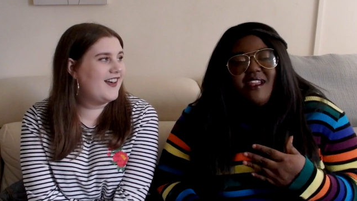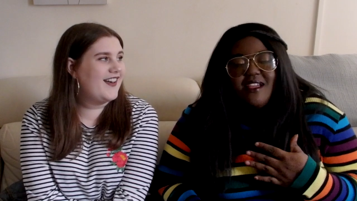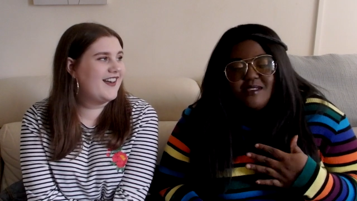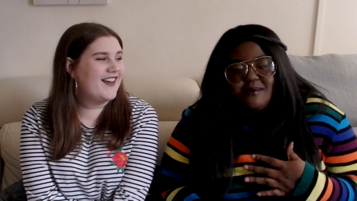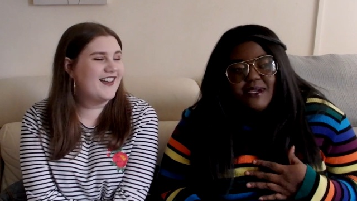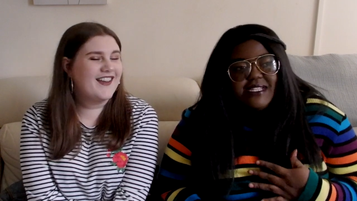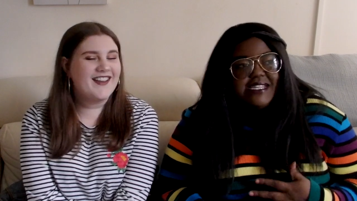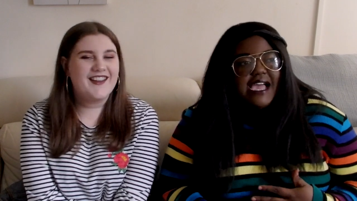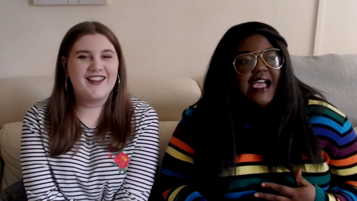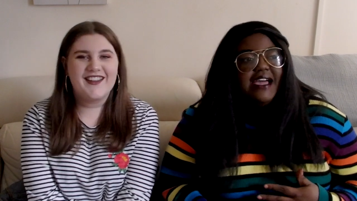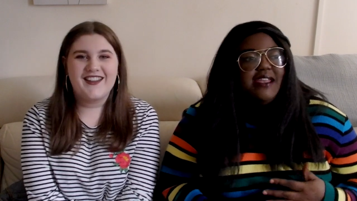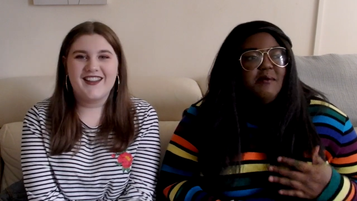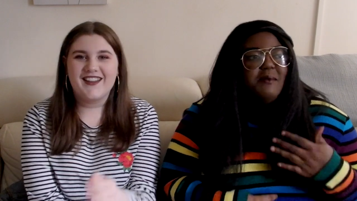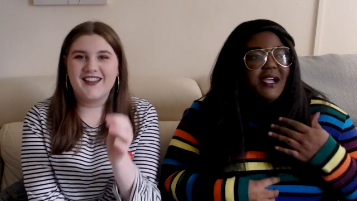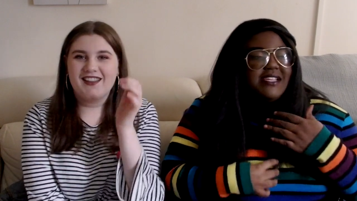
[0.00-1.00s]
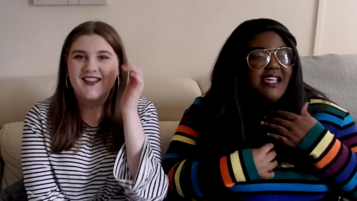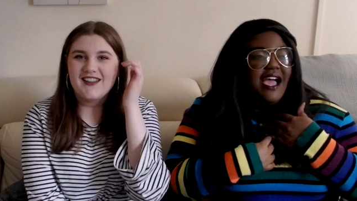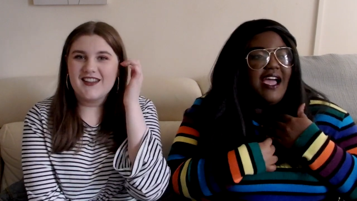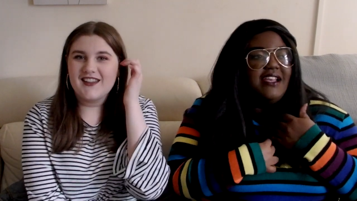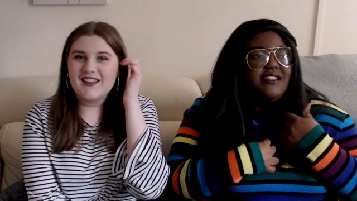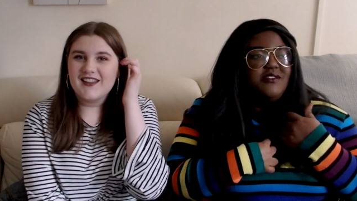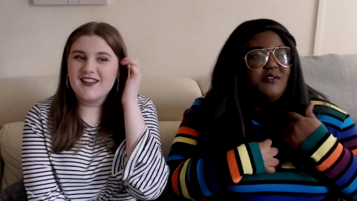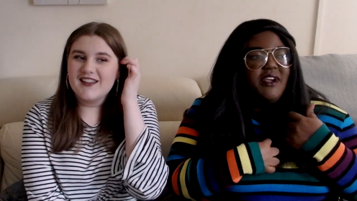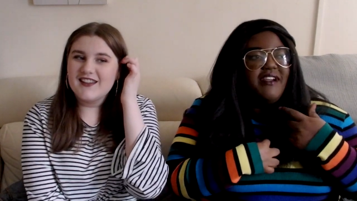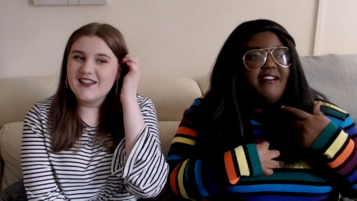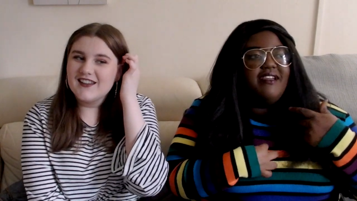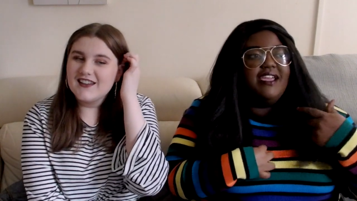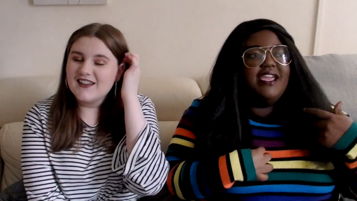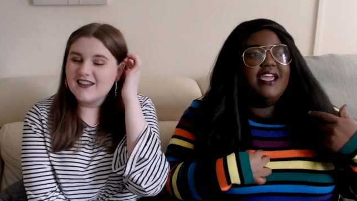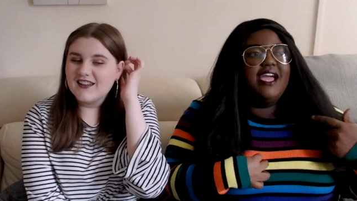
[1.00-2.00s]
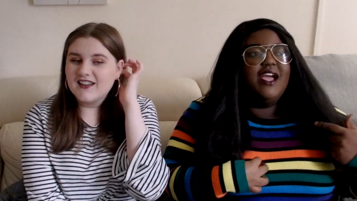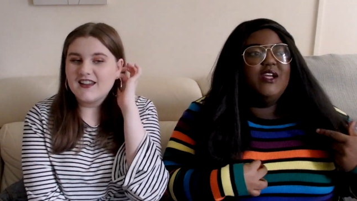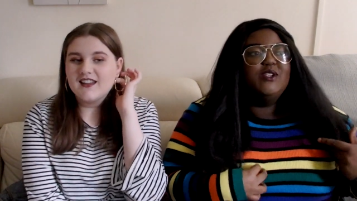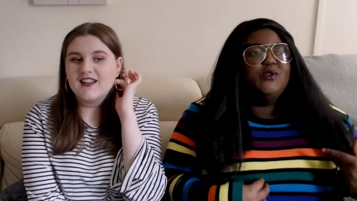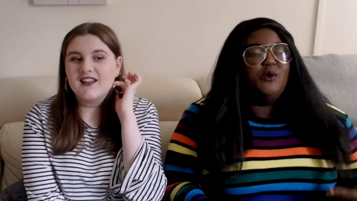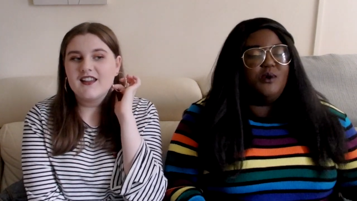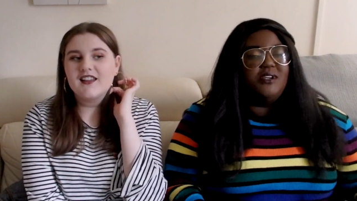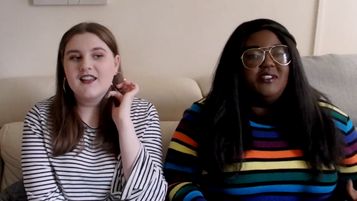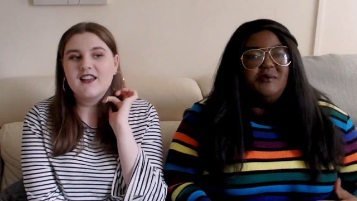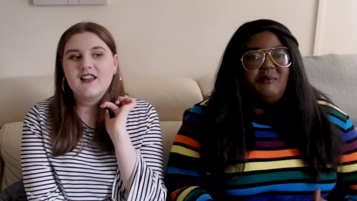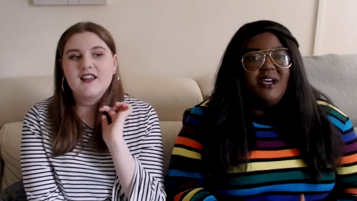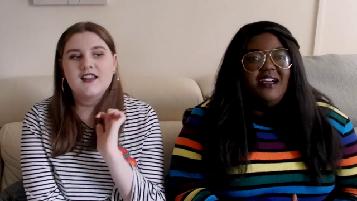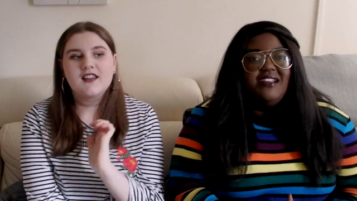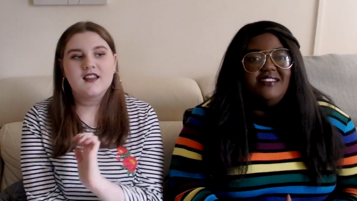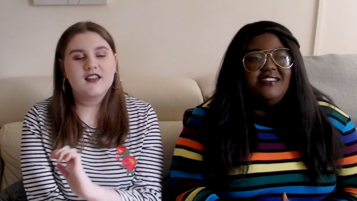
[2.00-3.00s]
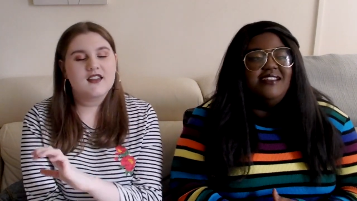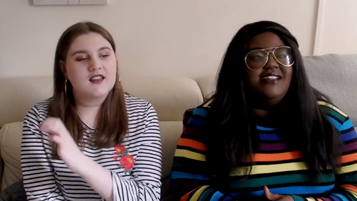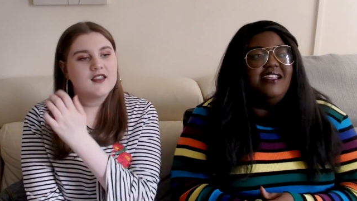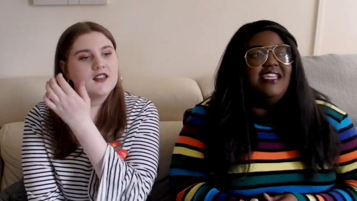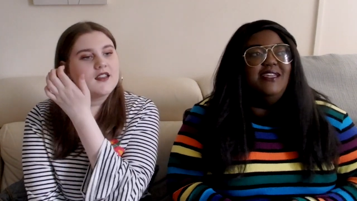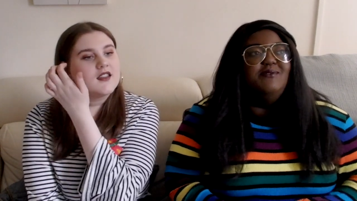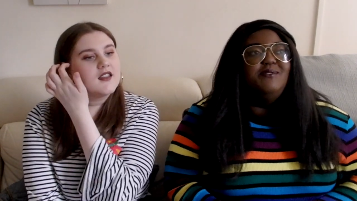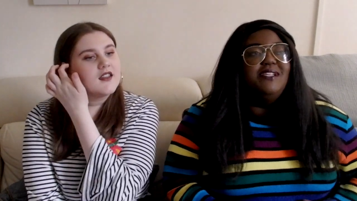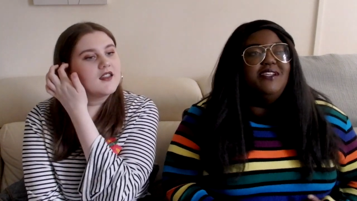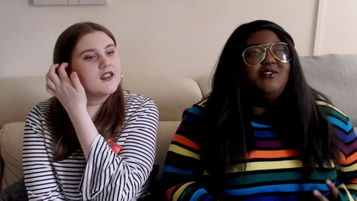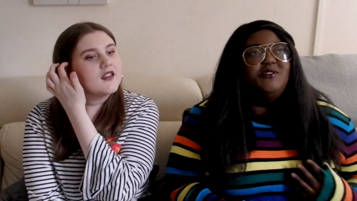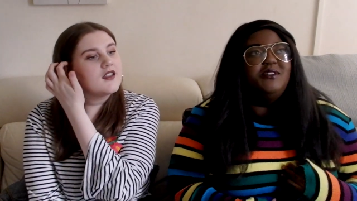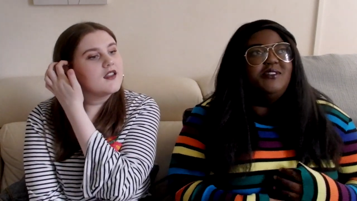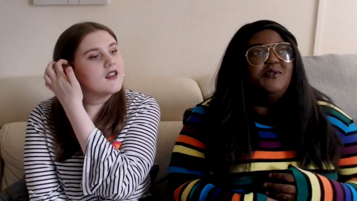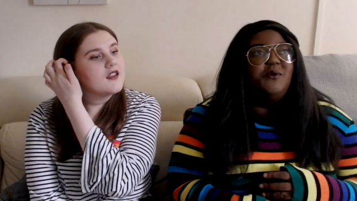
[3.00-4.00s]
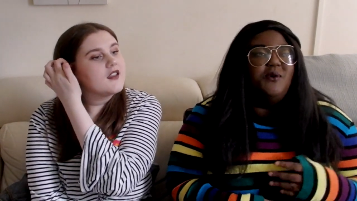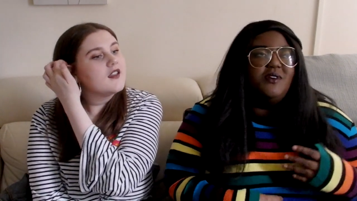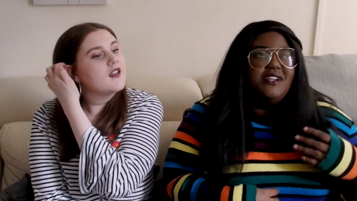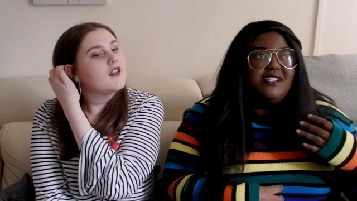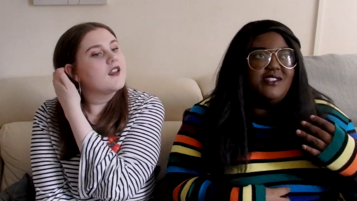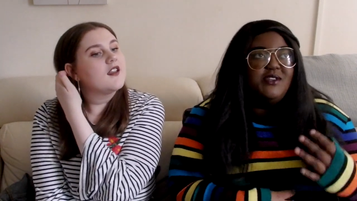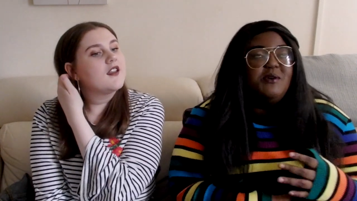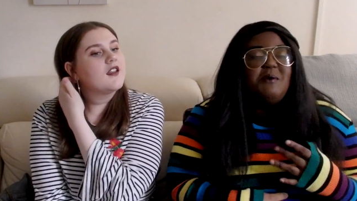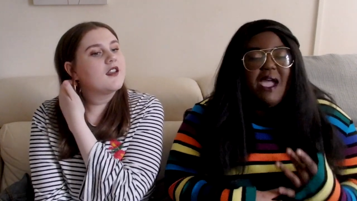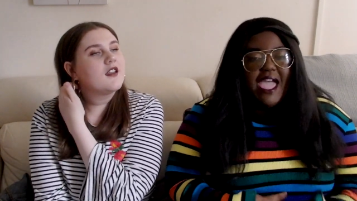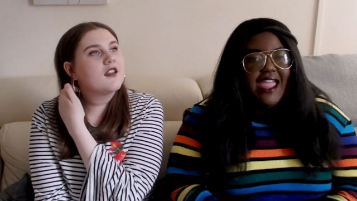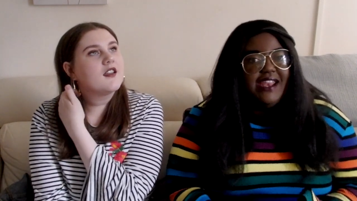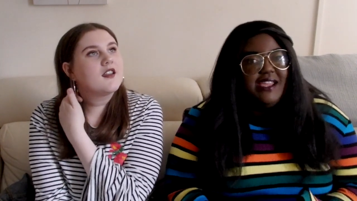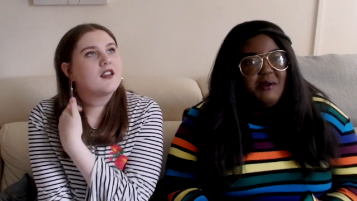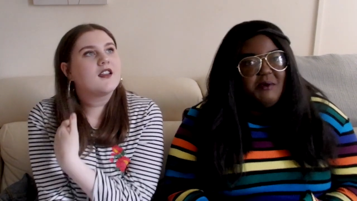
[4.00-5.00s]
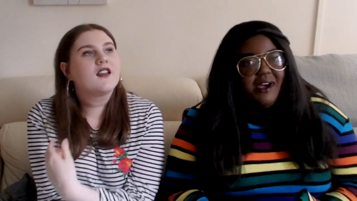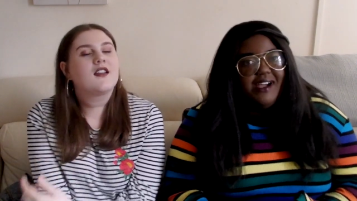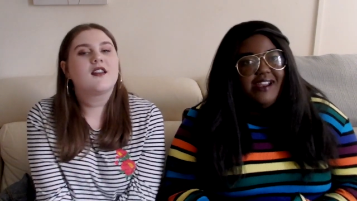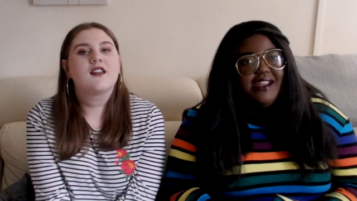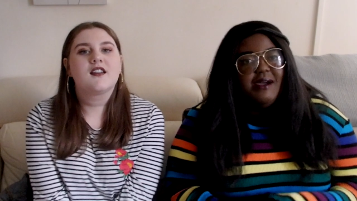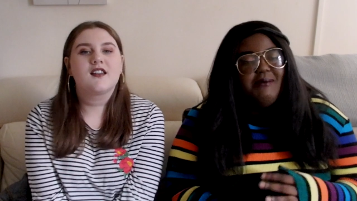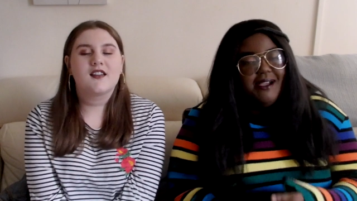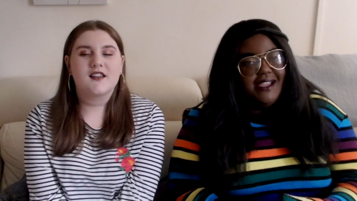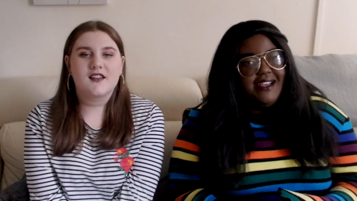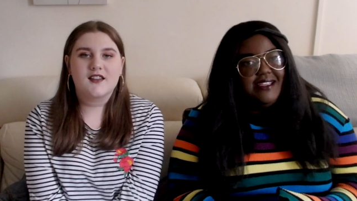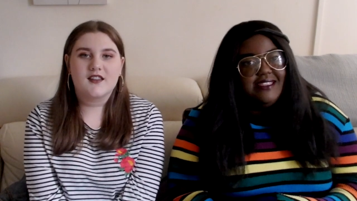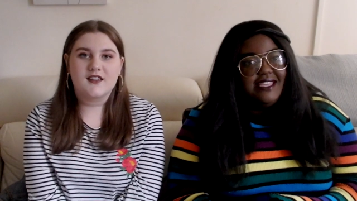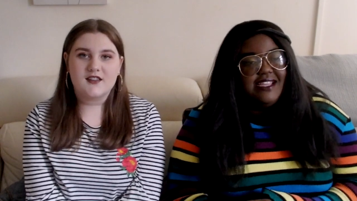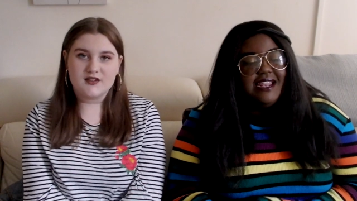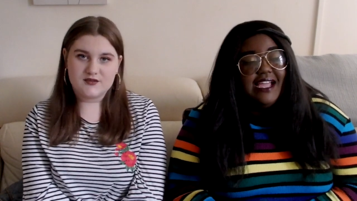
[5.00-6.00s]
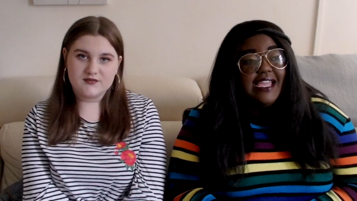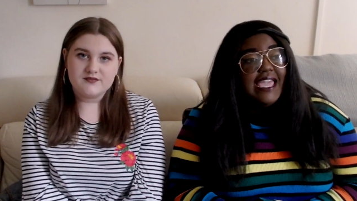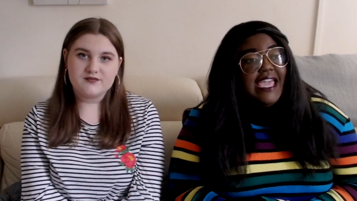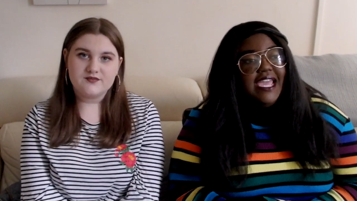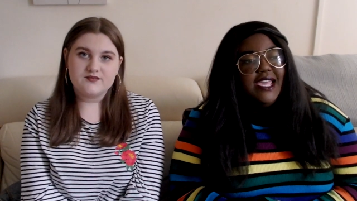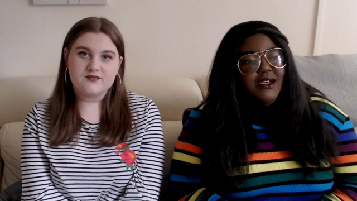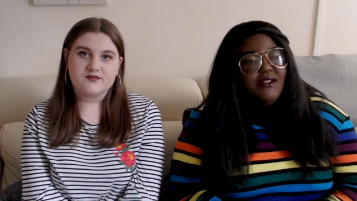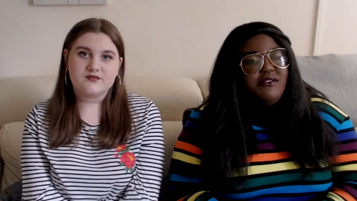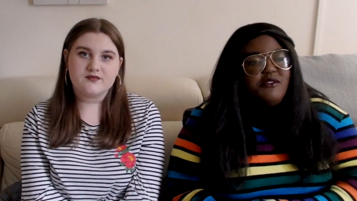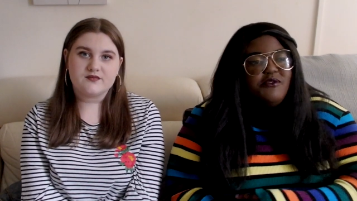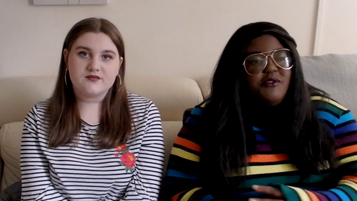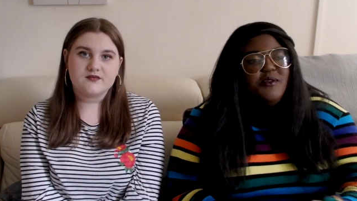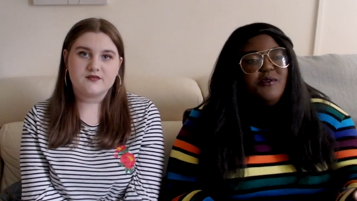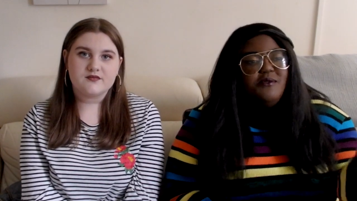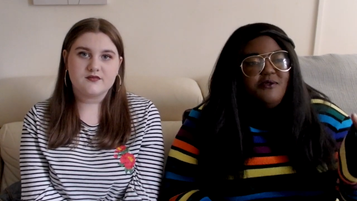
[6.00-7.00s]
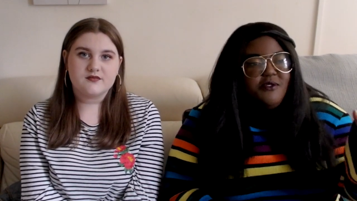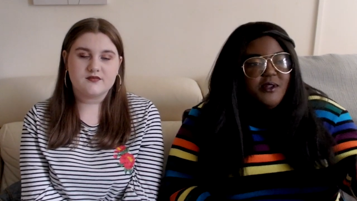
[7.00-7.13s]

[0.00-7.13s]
Speaker 1: That's my dad, and my dad is a very talkative person. He will literally talk to anyone about anything. Like he'll have a food,